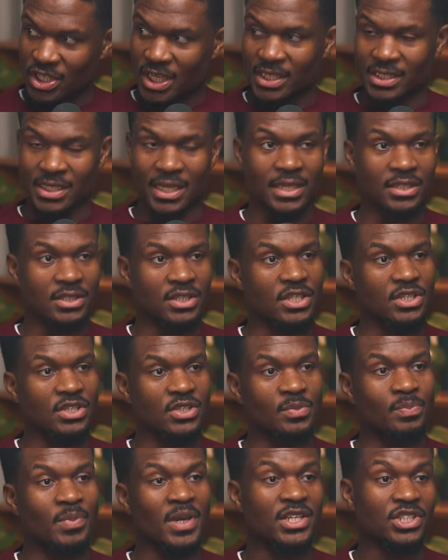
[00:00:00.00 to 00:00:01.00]
shares
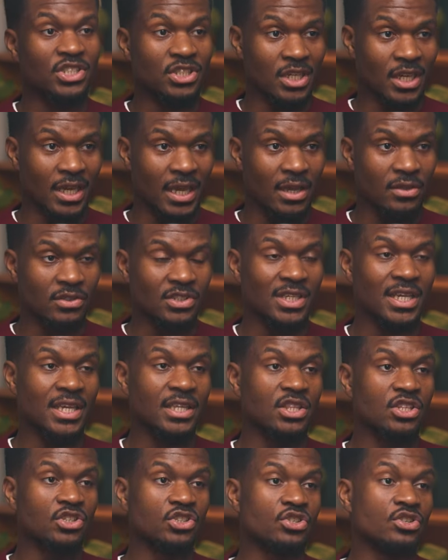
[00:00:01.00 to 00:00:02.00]
ISAs, pension accounts,
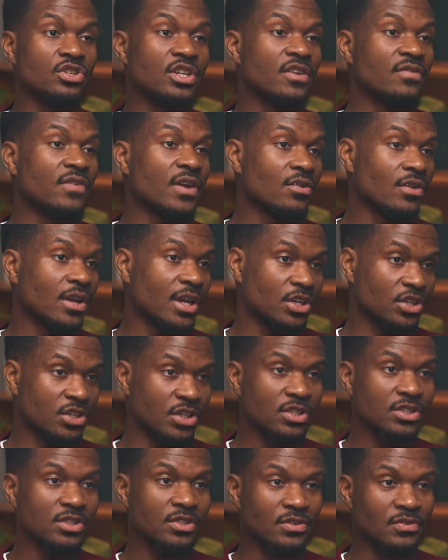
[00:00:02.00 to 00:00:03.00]
and the junior
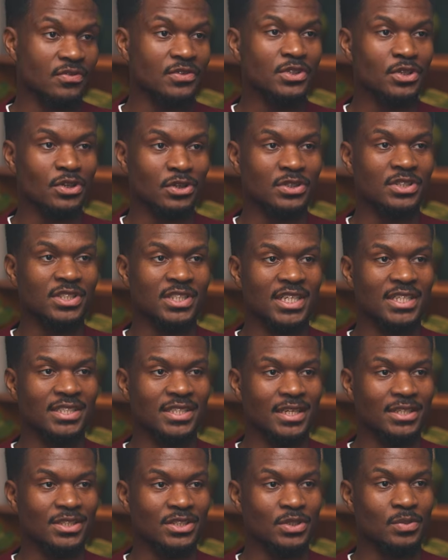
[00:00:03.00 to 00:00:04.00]
variations of stocks and shares
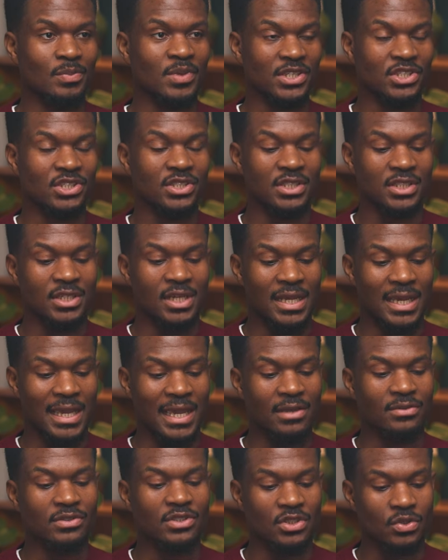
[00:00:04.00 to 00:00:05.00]
ISAs and pension
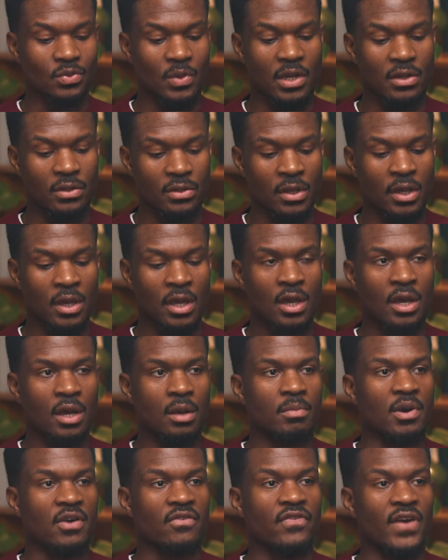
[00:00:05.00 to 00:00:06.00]
accounts as well.
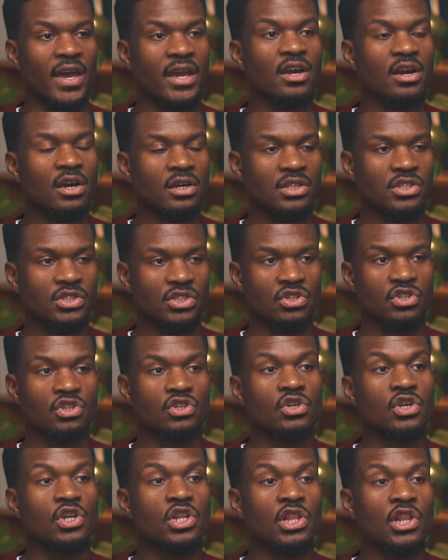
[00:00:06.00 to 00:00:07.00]
But Vanguard is a
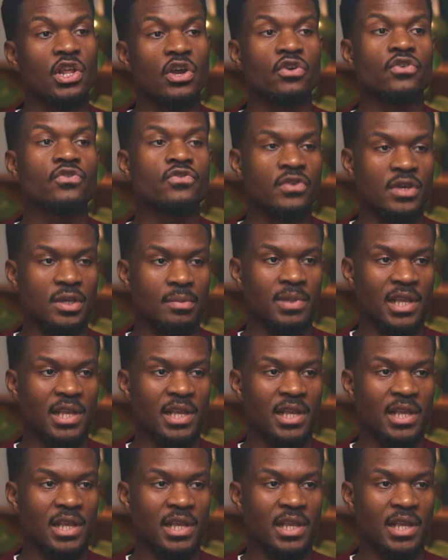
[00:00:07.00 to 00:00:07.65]
good low fee